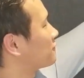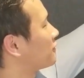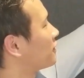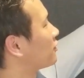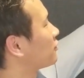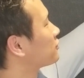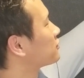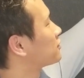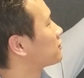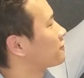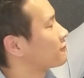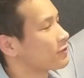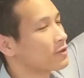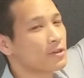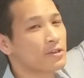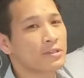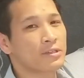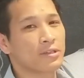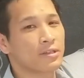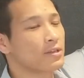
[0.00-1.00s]
are as follows. The
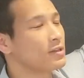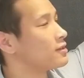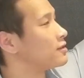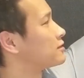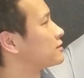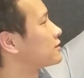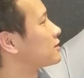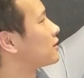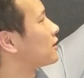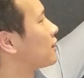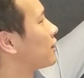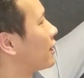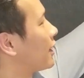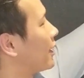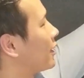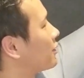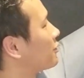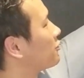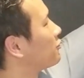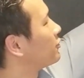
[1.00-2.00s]
first is,
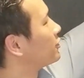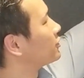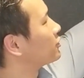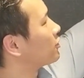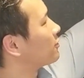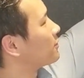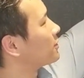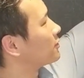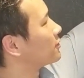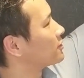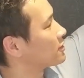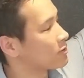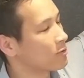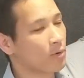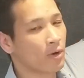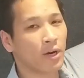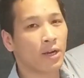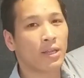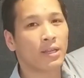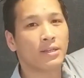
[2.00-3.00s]
how do you interpret this
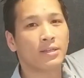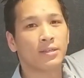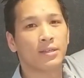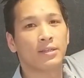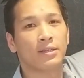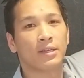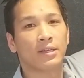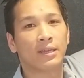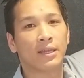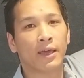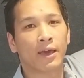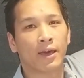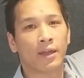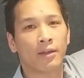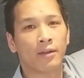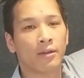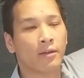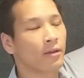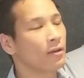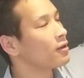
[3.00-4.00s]
quantity,
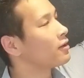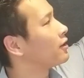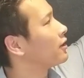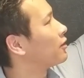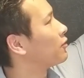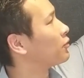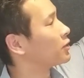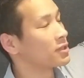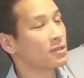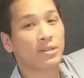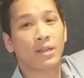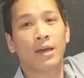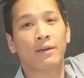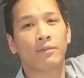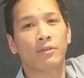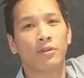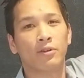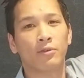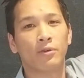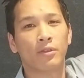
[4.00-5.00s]
dTdn, and what does it
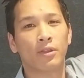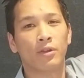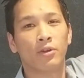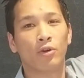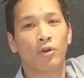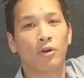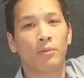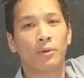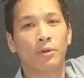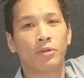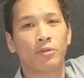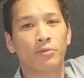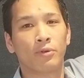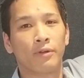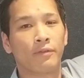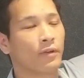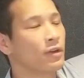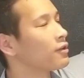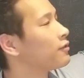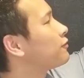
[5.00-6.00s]
have to do with the normal
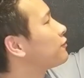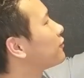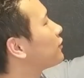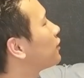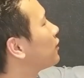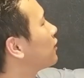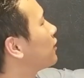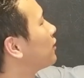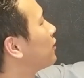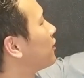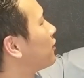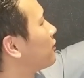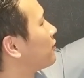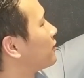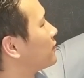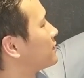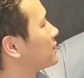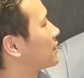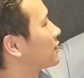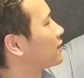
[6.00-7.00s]
derivative?
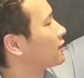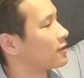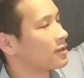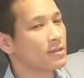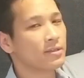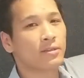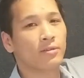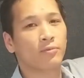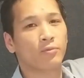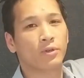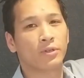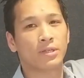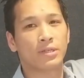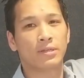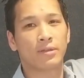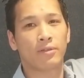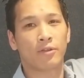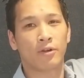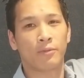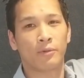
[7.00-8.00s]
The second is, what
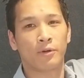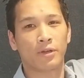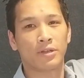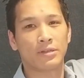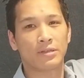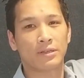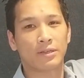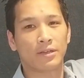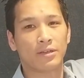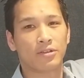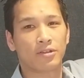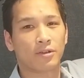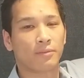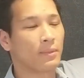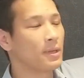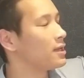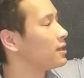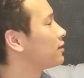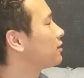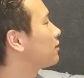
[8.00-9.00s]
does thermal insulation
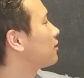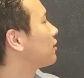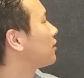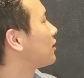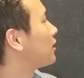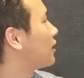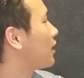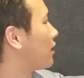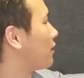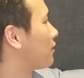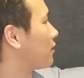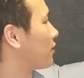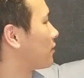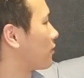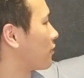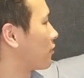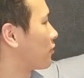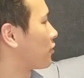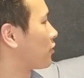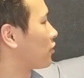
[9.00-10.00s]
mean? And
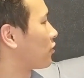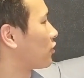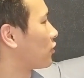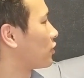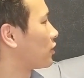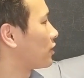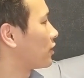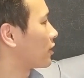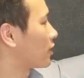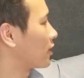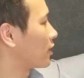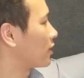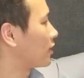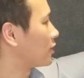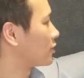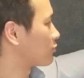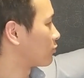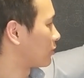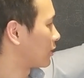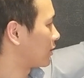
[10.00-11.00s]
then the third uh,
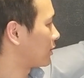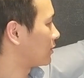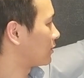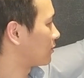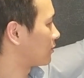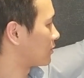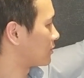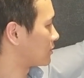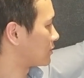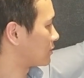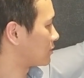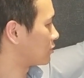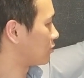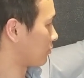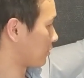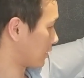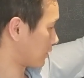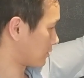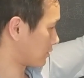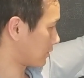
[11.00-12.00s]
is related to this
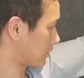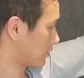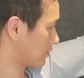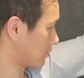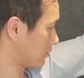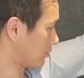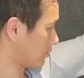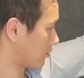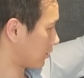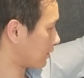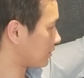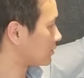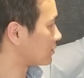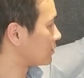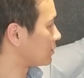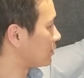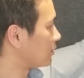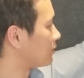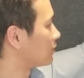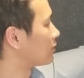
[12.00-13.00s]

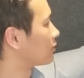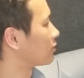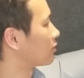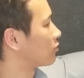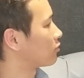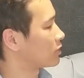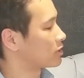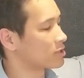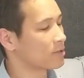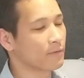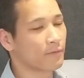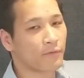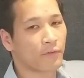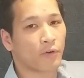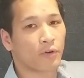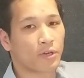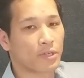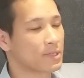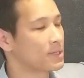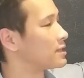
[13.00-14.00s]
2018-19 question
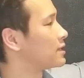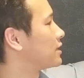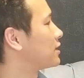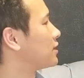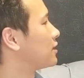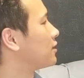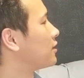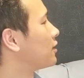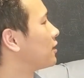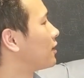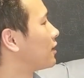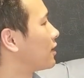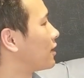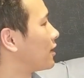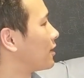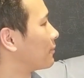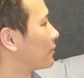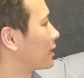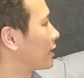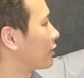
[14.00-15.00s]
4c,
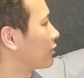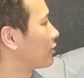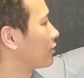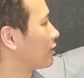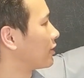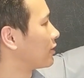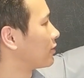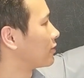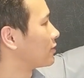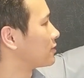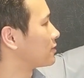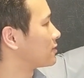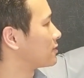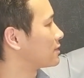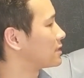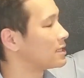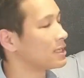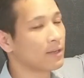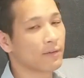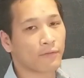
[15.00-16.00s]
um, calculating this
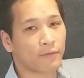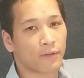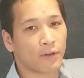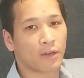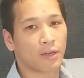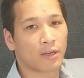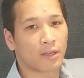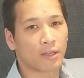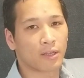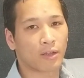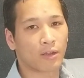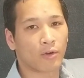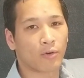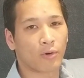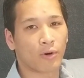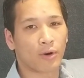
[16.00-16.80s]
t infinity